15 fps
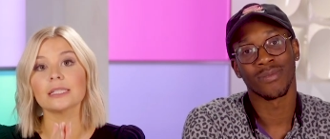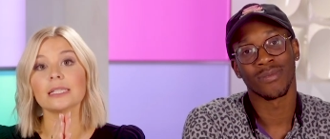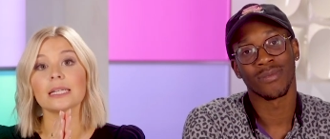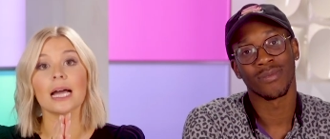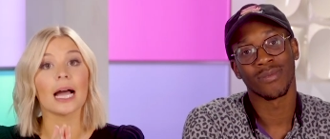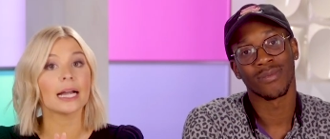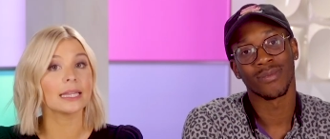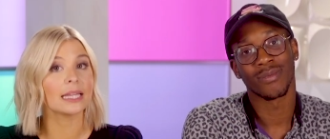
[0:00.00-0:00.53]

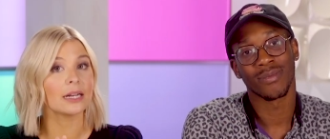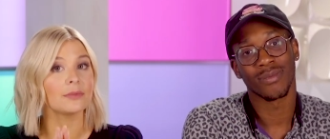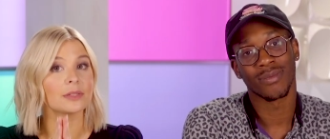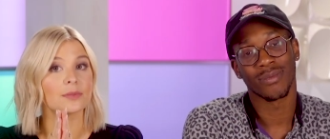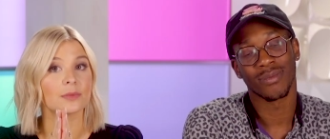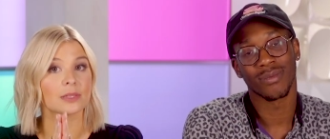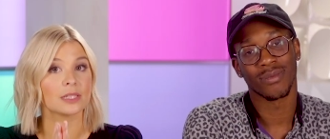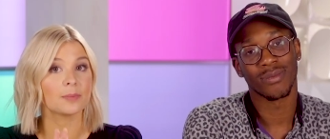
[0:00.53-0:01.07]
Speaker 1: deny that it
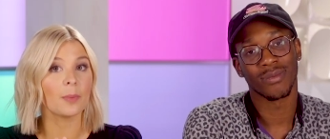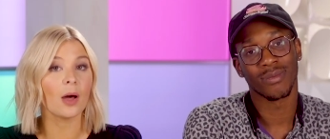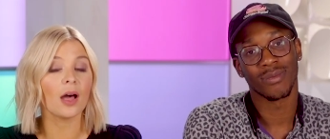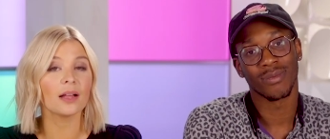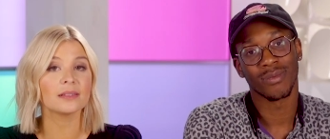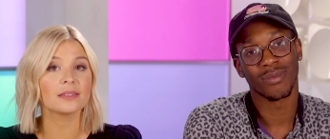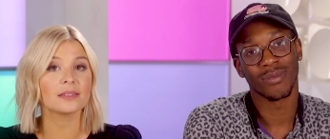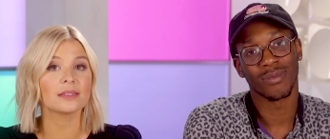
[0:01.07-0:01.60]
was a
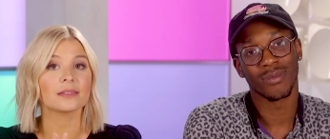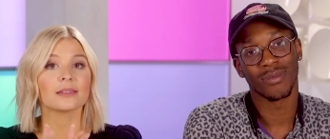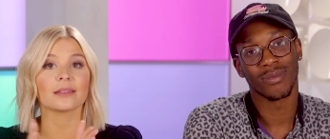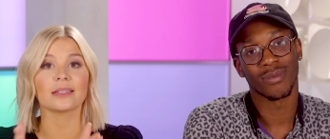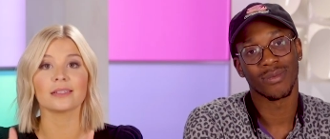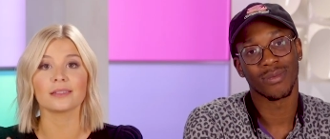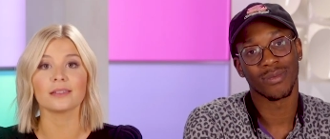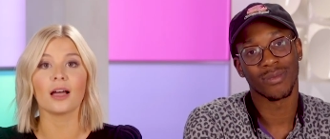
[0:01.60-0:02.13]
response to
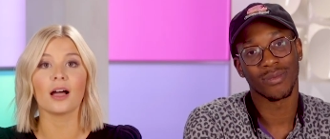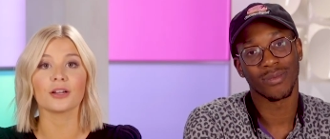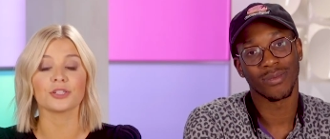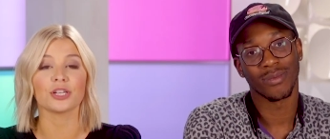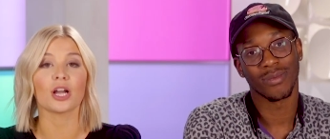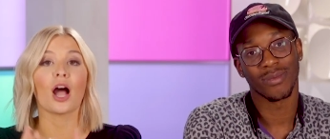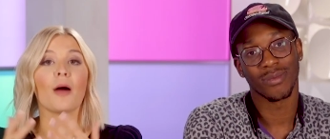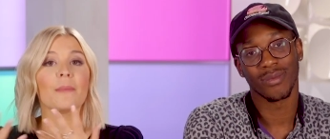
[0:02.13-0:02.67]
Selena's
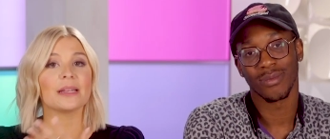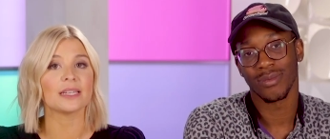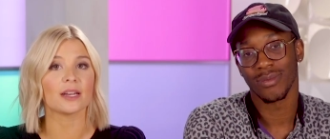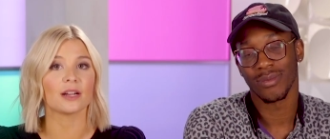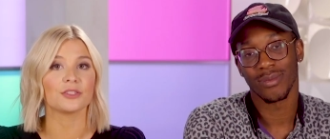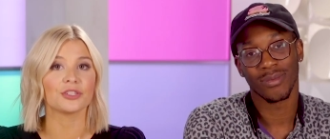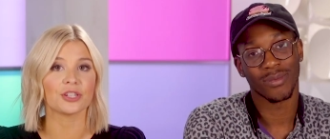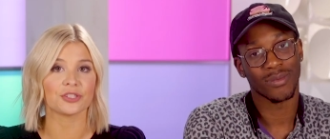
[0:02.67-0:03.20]
song. She
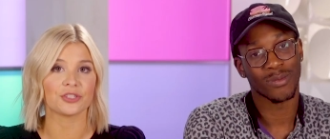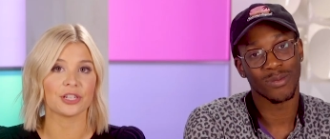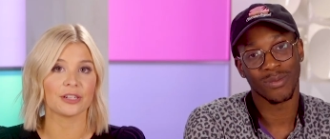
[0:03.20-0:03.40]
commented on Just